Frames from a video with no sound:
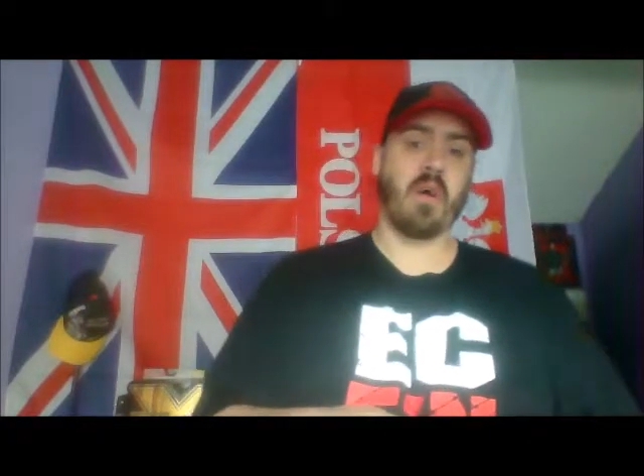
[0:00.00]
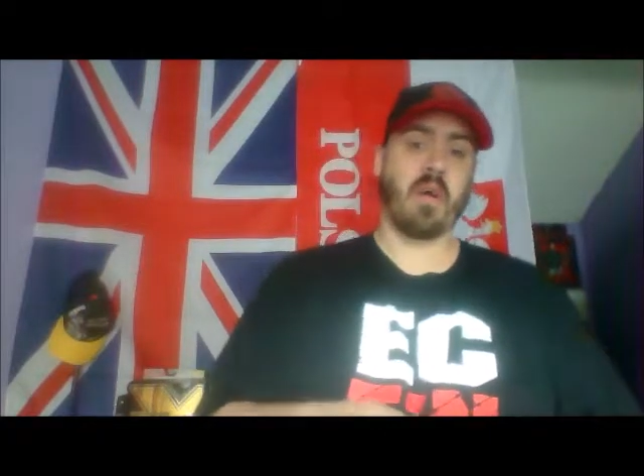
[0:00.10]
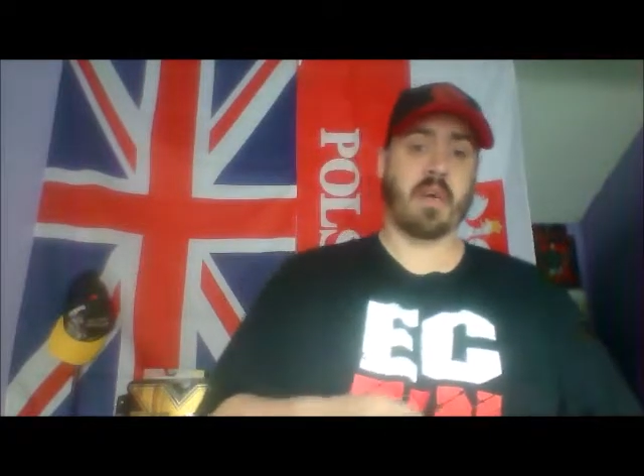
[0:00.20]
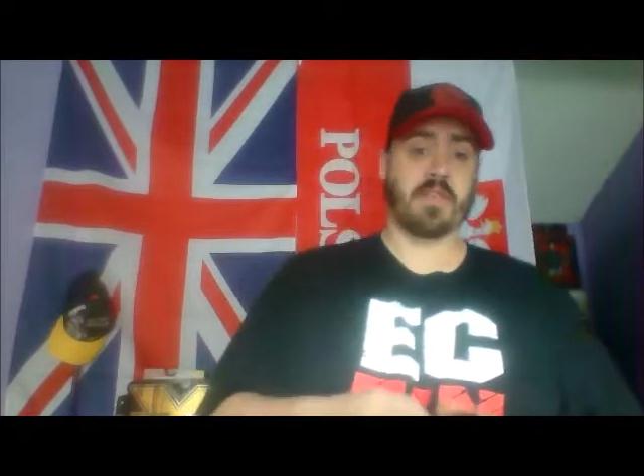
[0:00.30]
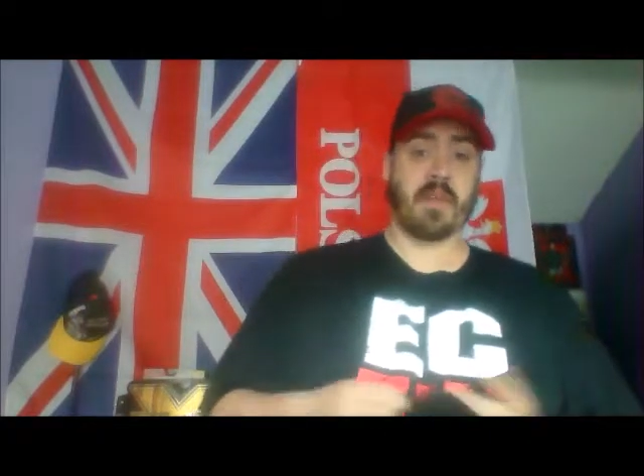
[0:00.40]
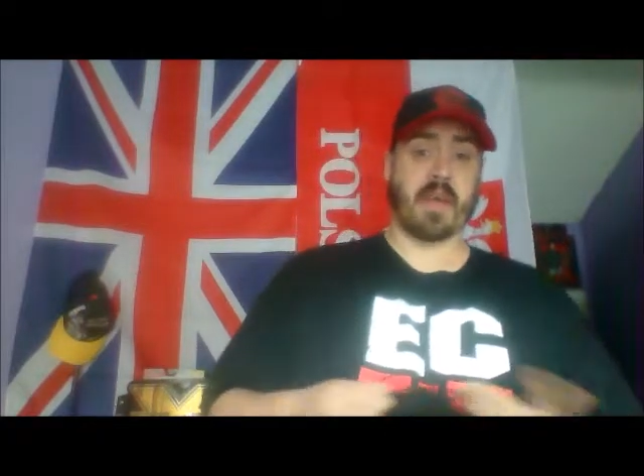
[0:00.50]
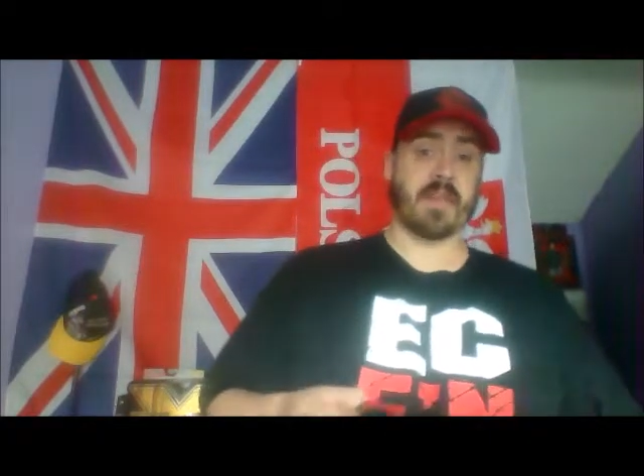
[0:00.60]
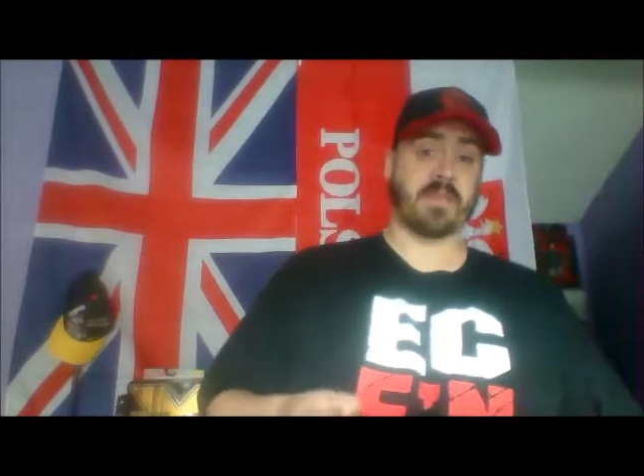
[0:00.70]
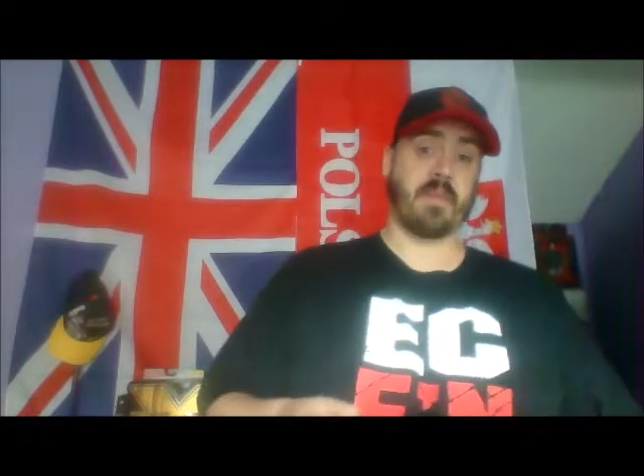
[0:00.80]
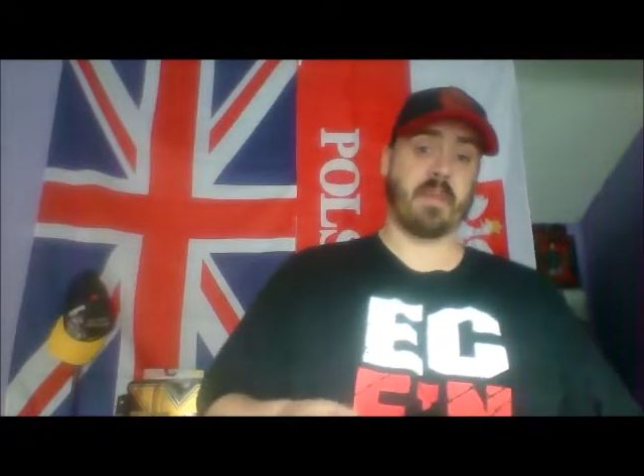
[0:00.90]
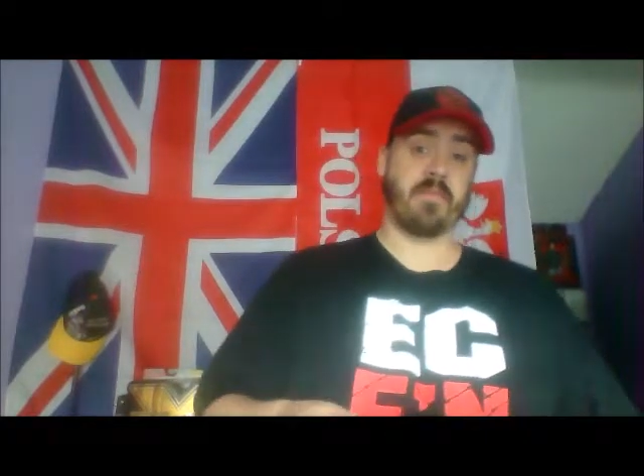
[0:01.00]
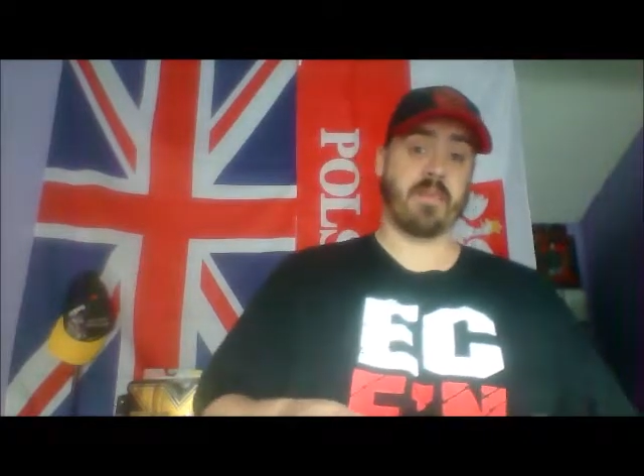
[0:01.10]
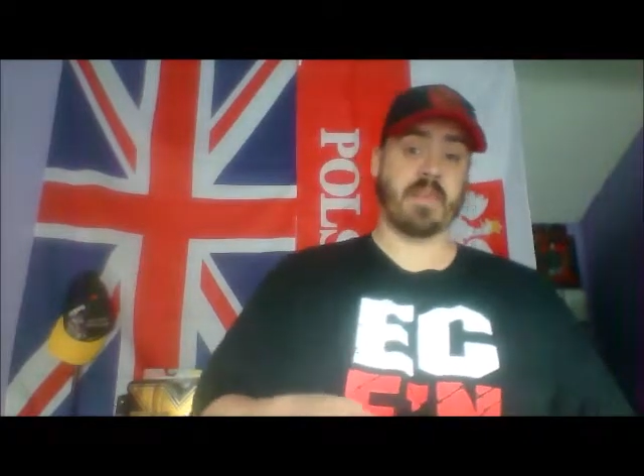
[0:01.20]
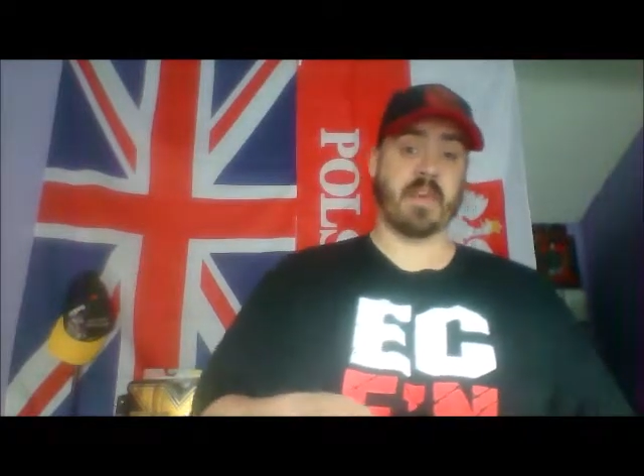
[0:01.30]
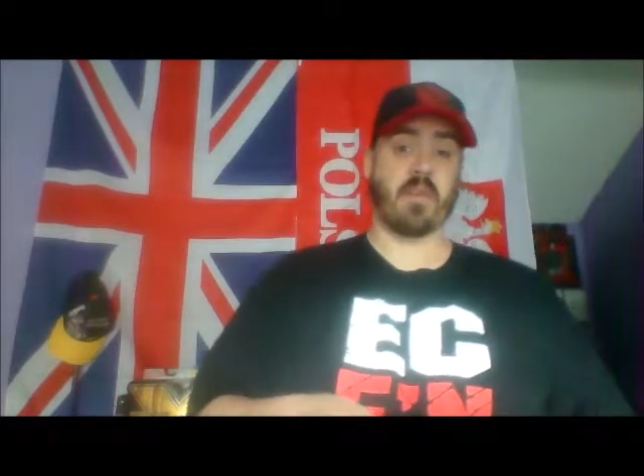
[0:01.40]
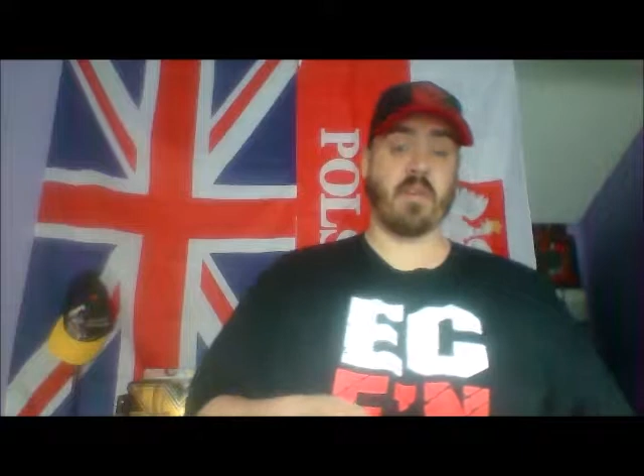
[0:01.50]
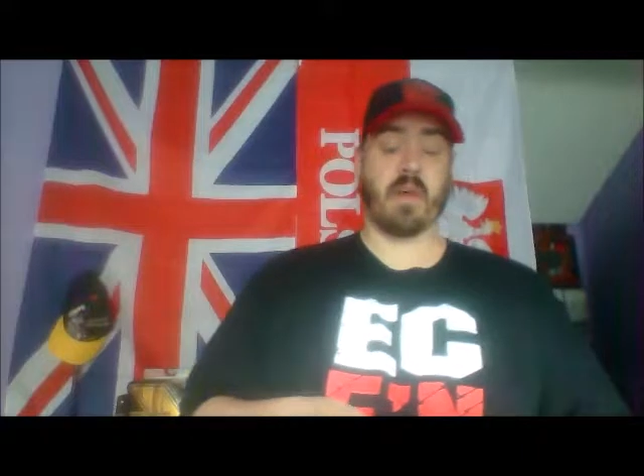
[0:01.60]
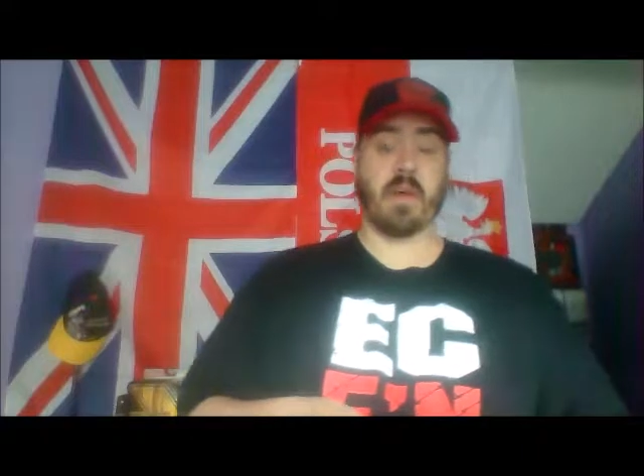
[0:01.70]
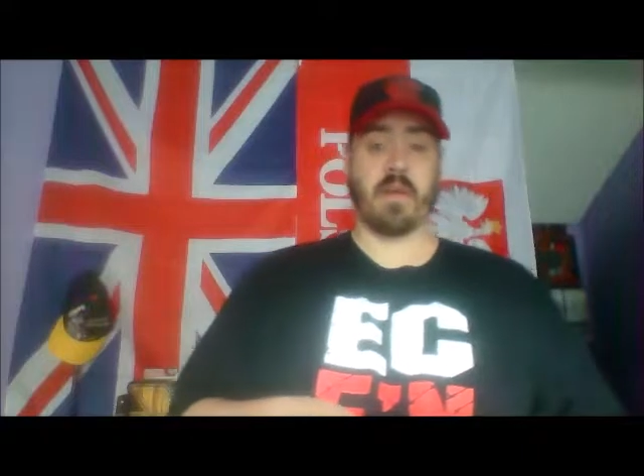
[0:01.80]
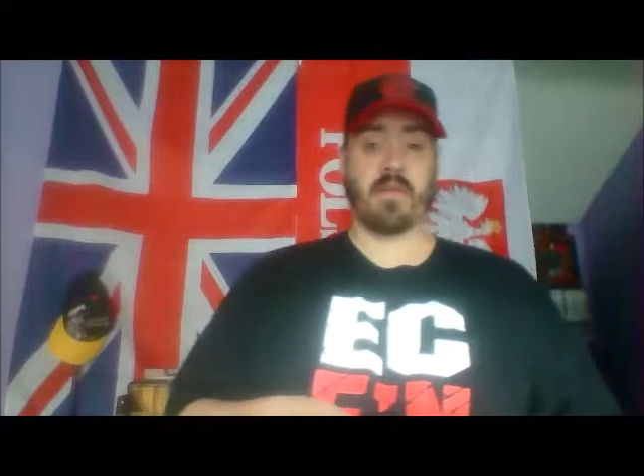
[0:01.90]
as regards my
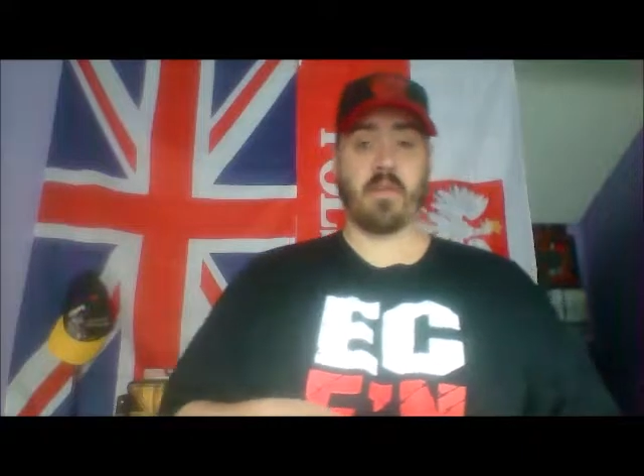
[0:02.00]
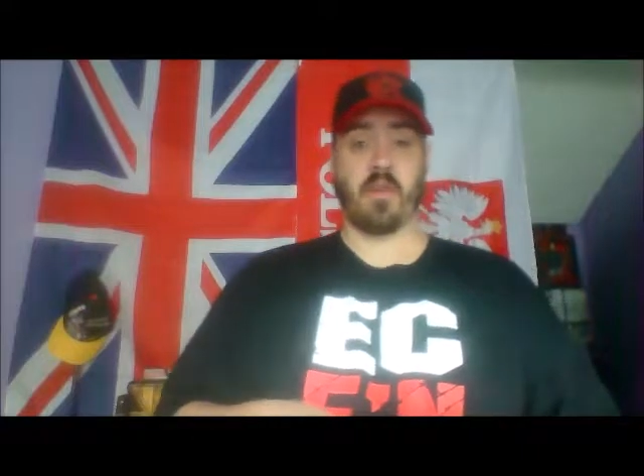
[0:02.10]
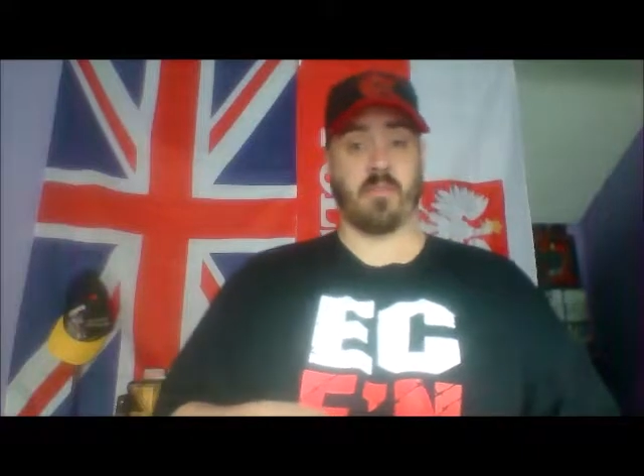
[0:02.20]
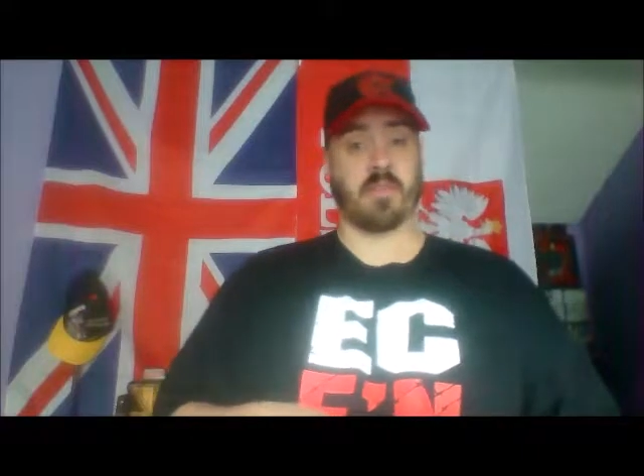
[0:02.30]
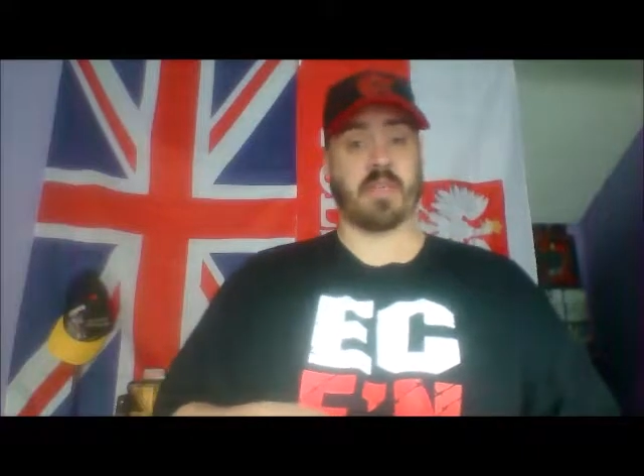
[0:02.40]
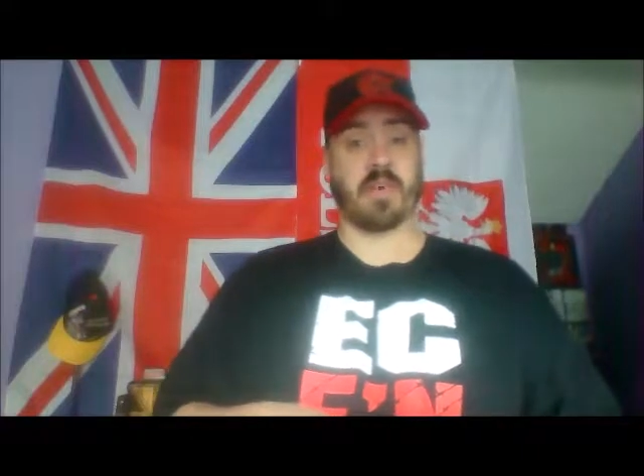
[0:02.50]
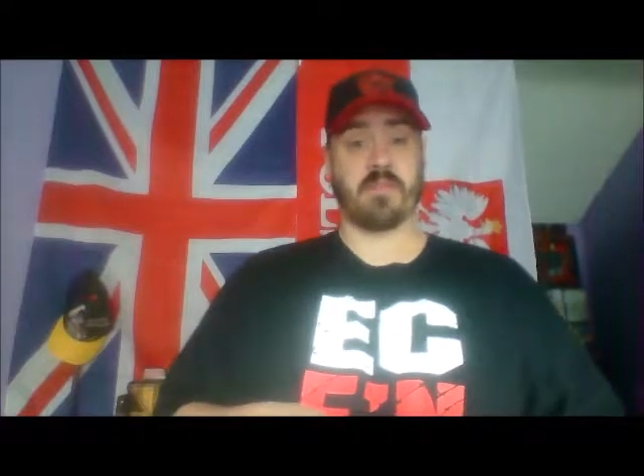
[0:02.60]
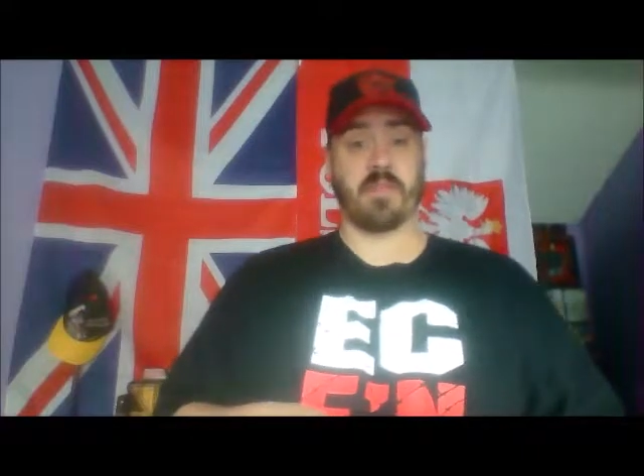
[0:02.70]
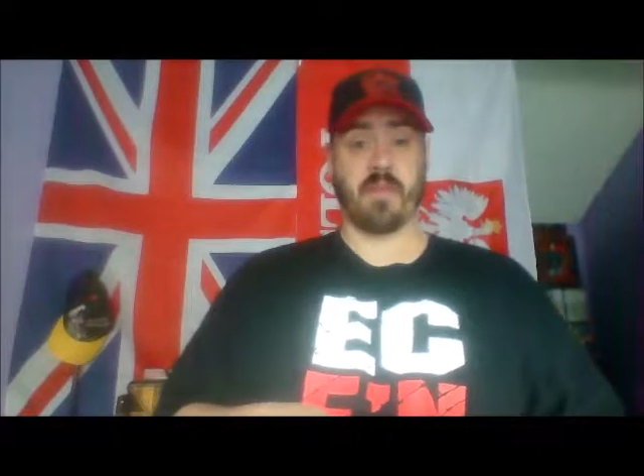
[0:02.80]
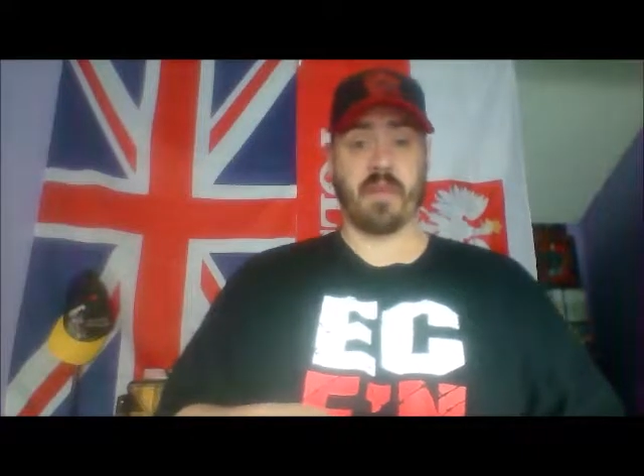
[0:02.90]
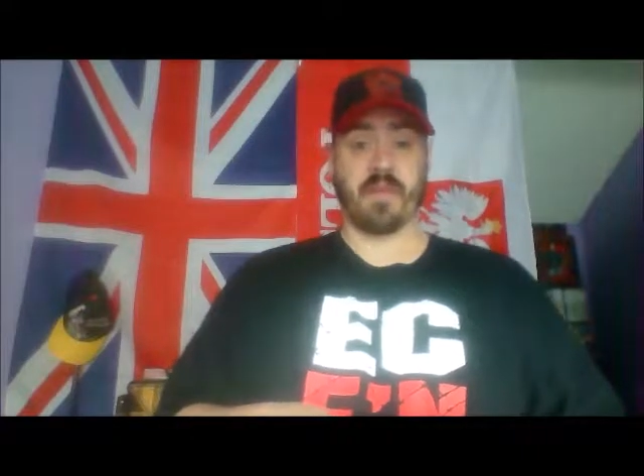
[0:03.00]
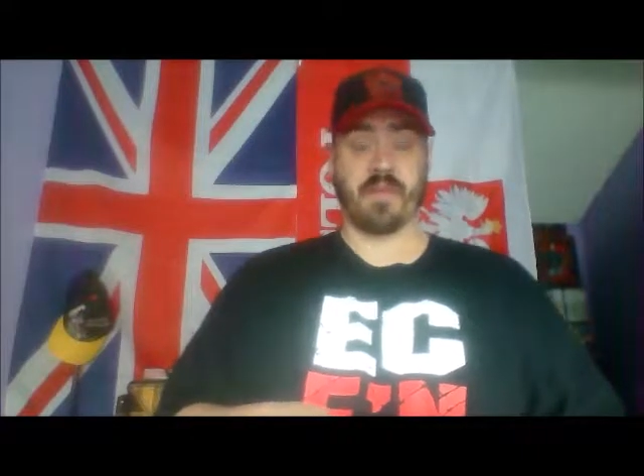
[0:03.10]
channel and not much time to do it in.